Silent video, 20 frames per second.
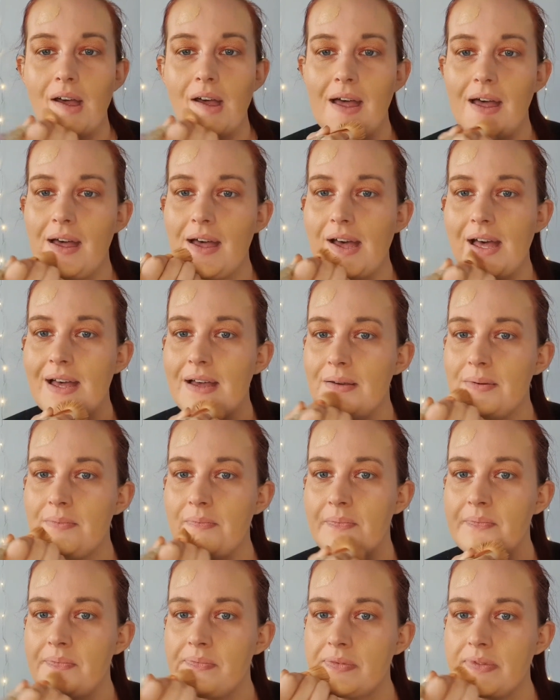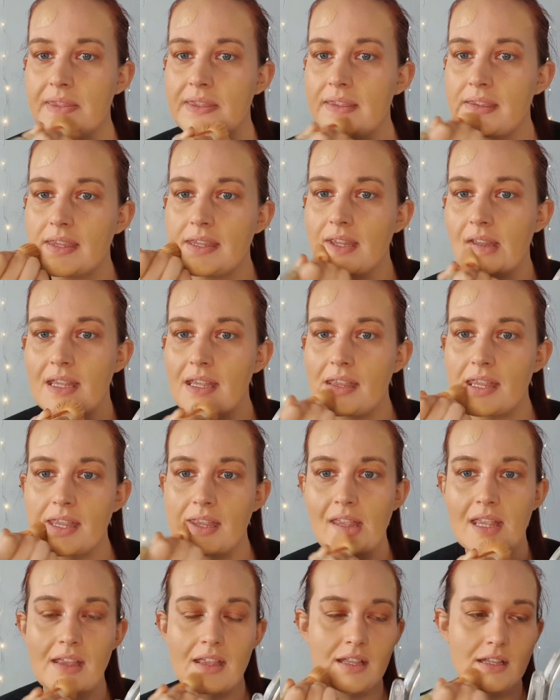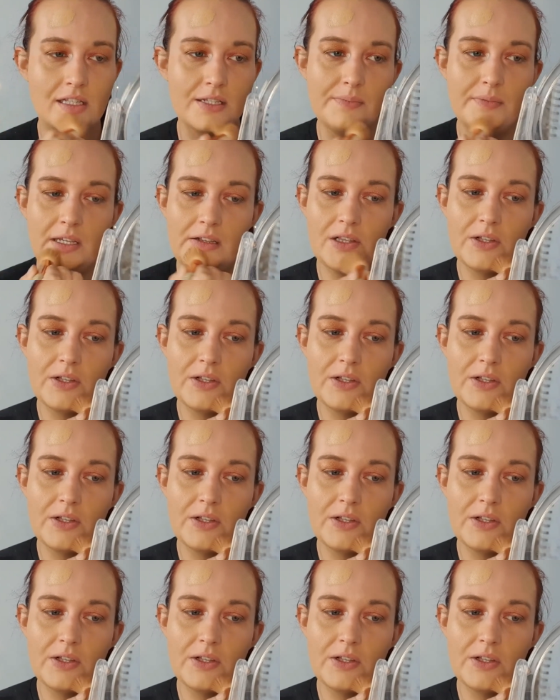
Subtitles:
To me,